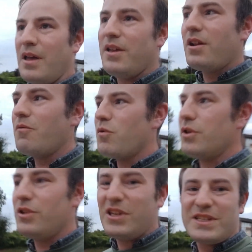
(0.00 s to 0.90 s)
you know
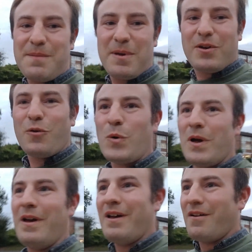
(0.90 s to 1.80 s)
what your typical
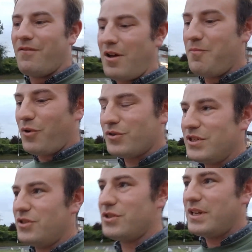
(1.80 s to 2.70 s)
phone
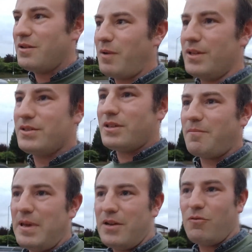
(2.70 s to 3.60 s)
boxes you see the ones that
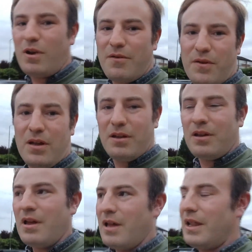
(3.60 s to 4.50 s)
appeared all over
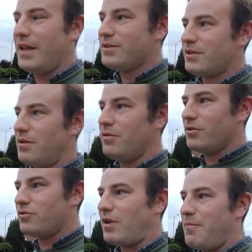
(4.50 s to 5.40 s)
London
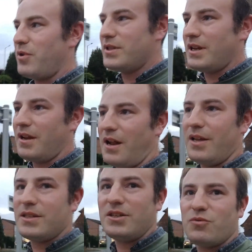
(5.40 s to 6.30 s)
and Great Britain in the
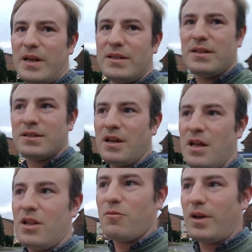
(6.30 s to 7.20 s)
1920s
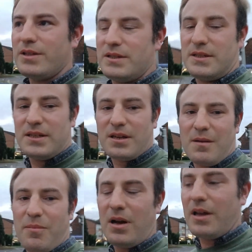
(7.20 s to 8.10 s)
the ones
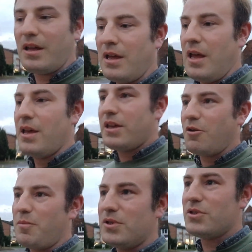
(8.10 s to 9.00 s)
designed by
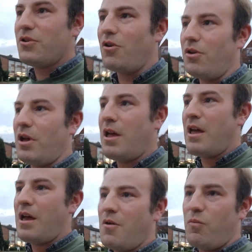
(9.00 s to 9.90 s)
Gilbert Scott
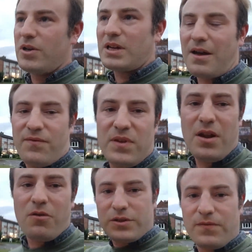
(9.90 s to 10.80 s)
which have you
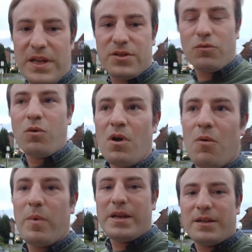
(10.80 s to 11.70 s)
know little
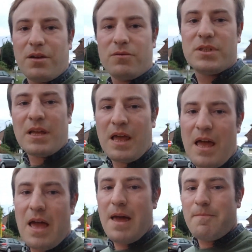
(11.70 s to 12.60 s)
windows
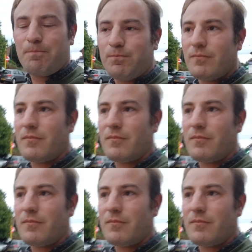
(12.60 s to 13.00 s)
um,